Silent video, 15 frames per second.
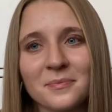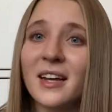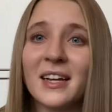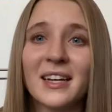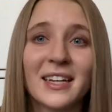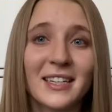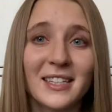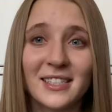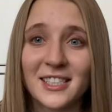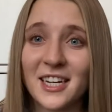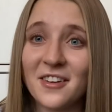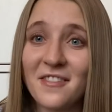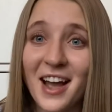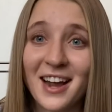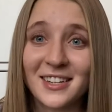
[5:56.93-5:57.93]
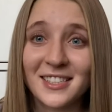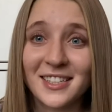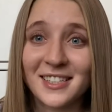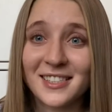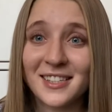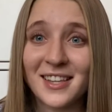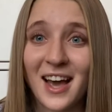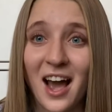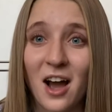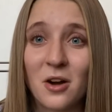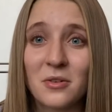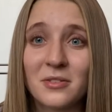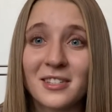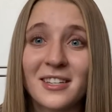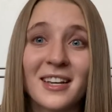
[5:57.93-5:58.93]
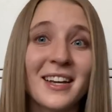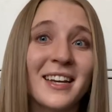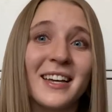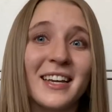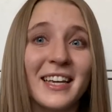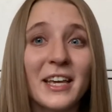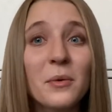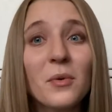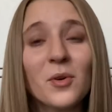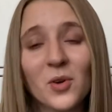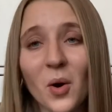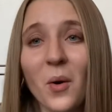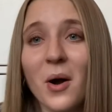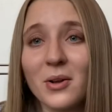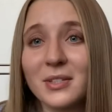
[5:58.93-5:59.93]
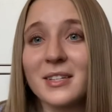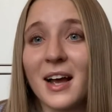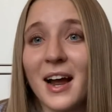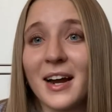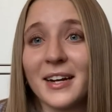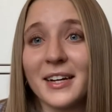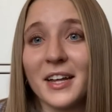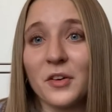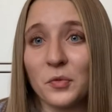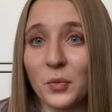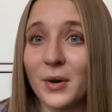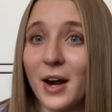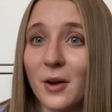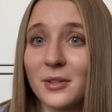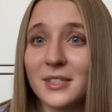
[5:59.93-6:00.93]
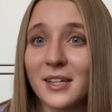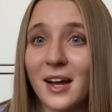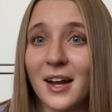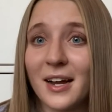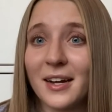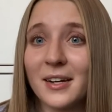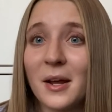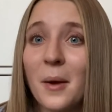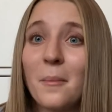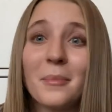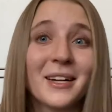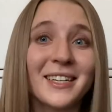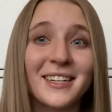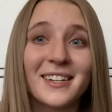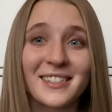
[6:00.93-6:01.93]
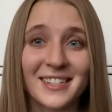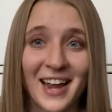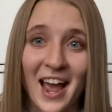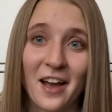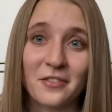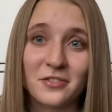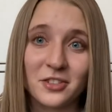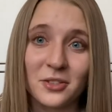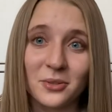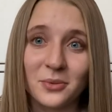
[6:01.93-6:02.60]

He doesn't have accidents in the house. He will go outside if we're outside, but he doesn't have to.